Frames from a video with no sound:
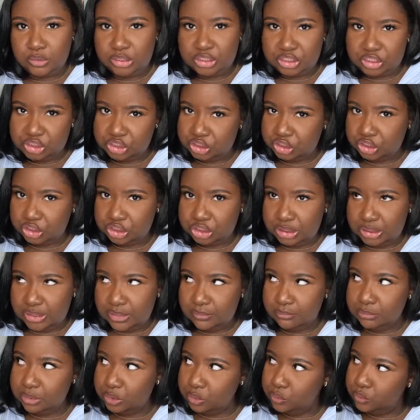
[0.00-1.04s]
Is
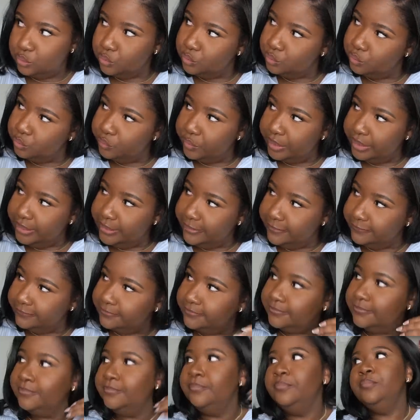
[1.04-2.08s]
she blue green?
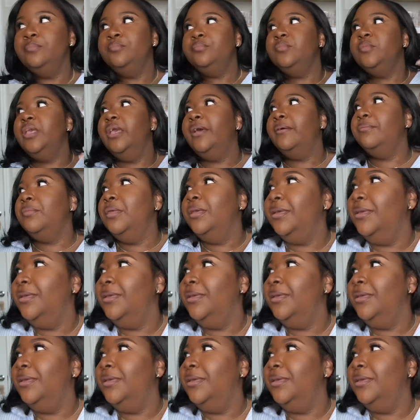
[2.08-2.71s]
Yep.